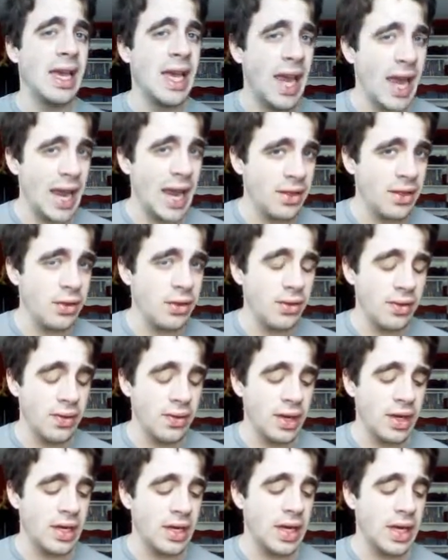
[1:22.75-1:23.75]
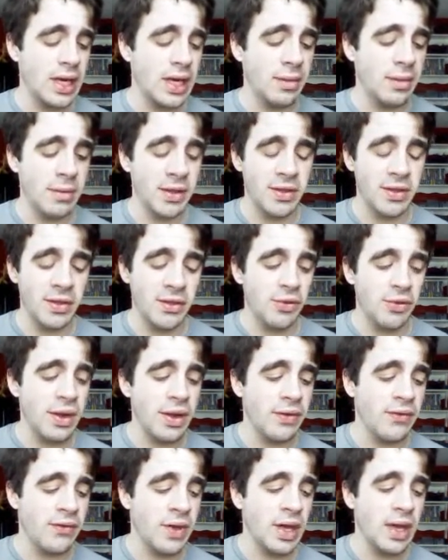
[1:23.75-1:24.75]
canceled, such as Mister
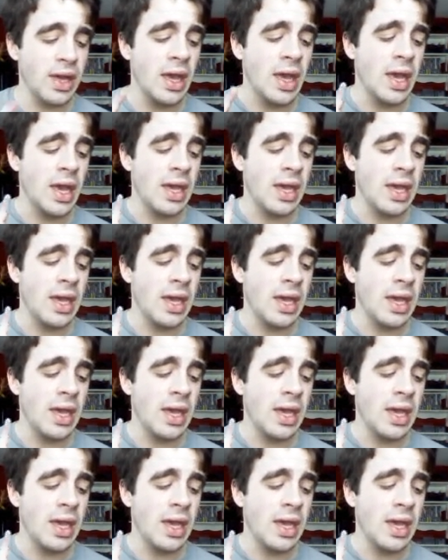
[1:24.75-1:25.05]
Terrific,